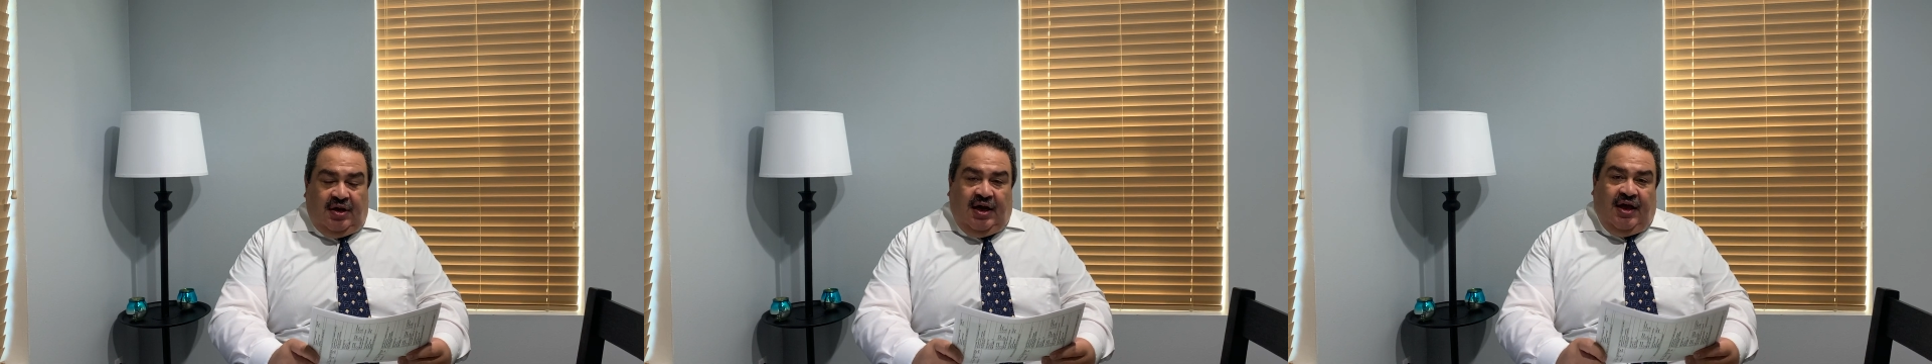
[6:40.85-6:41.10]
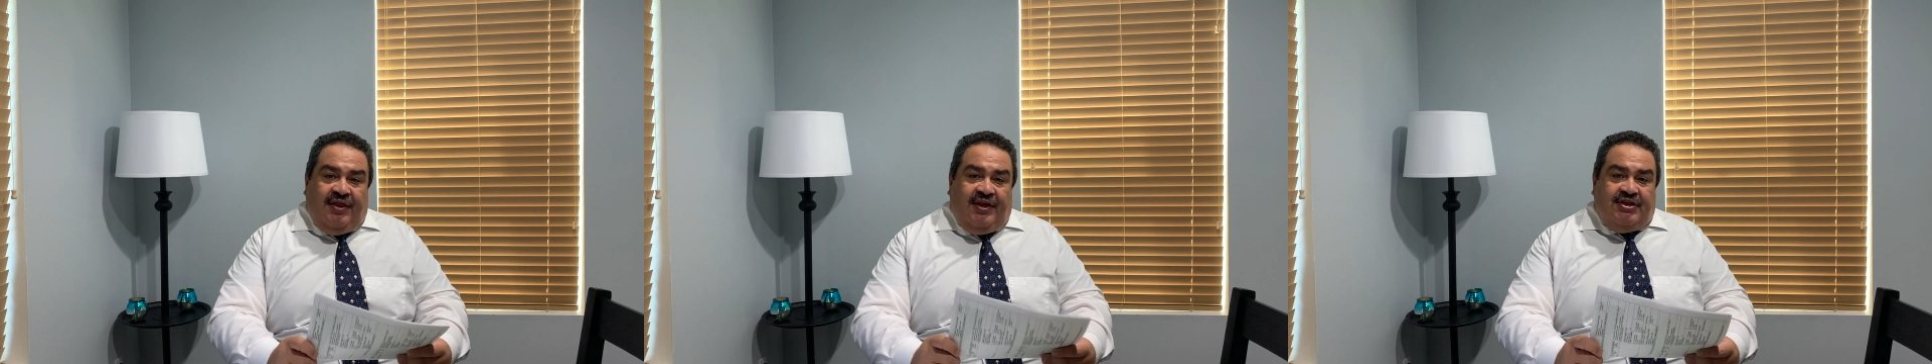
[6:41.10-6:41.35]

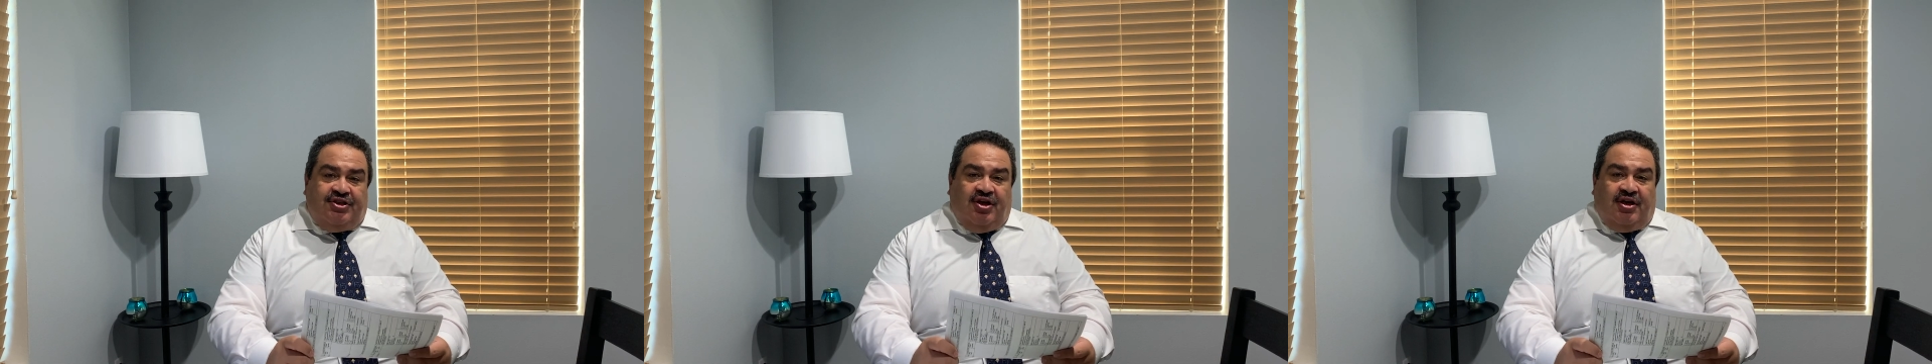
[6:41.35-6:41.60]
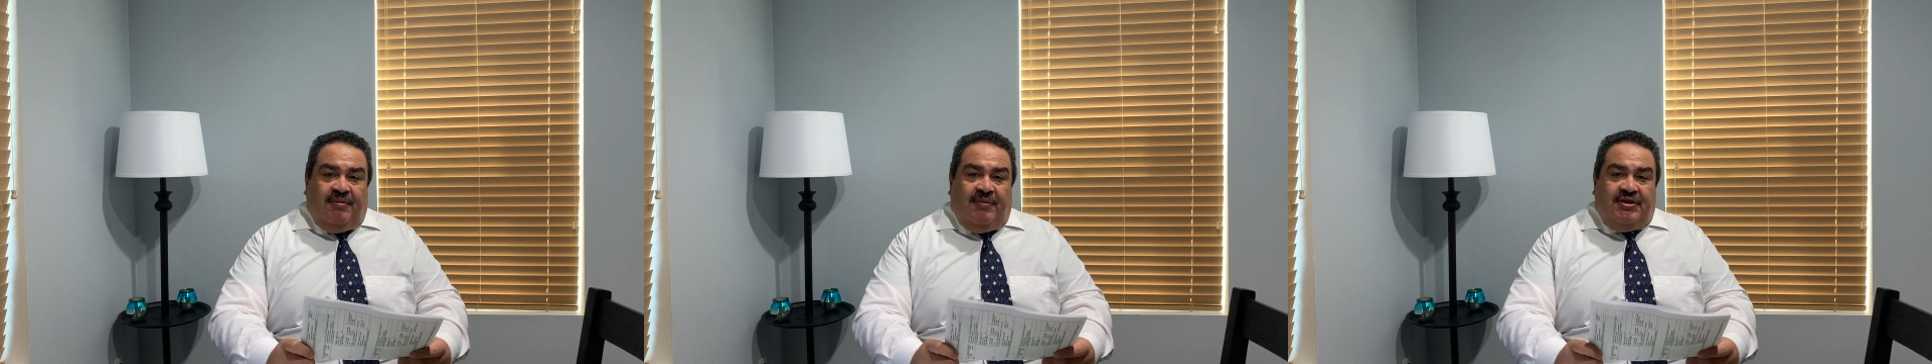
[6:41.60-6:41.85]
And these
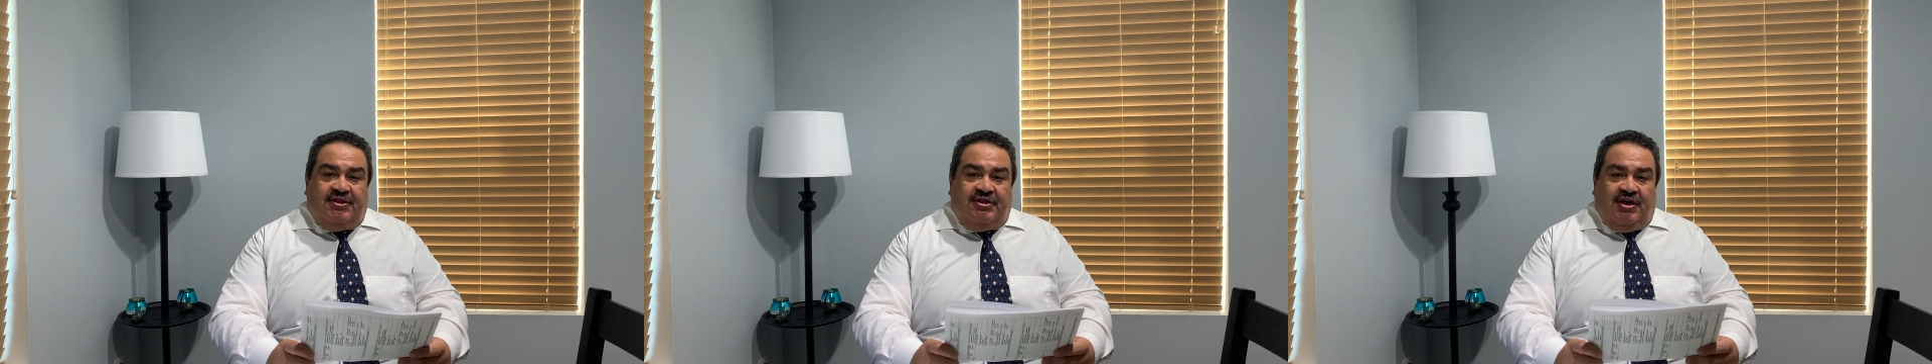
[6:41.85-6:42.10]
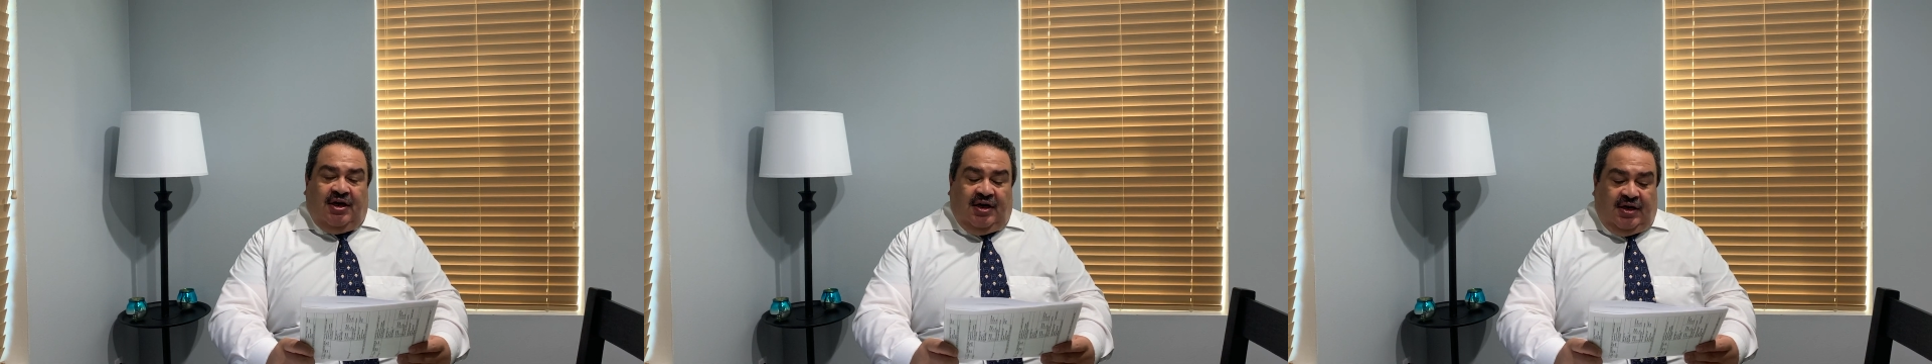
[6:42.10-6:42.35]
documents
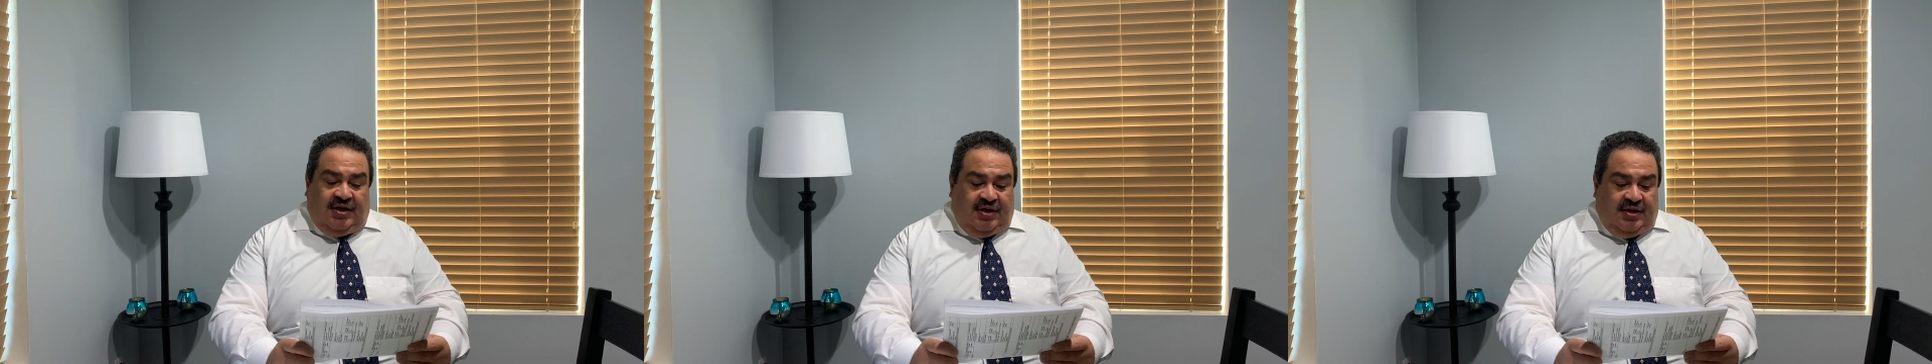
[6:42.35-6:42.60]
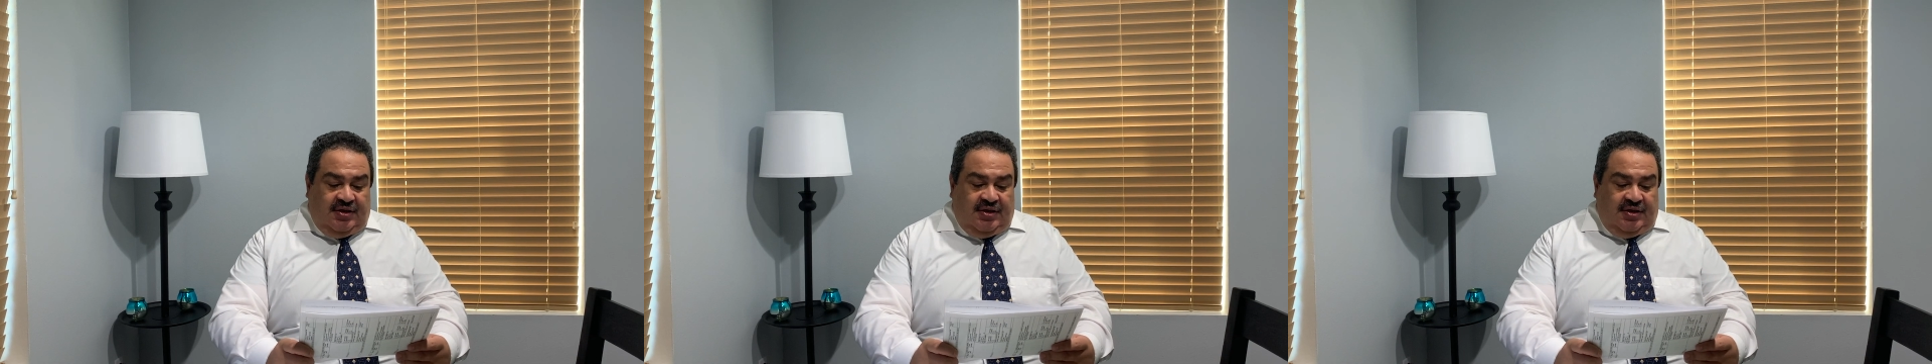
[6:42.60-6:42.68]
are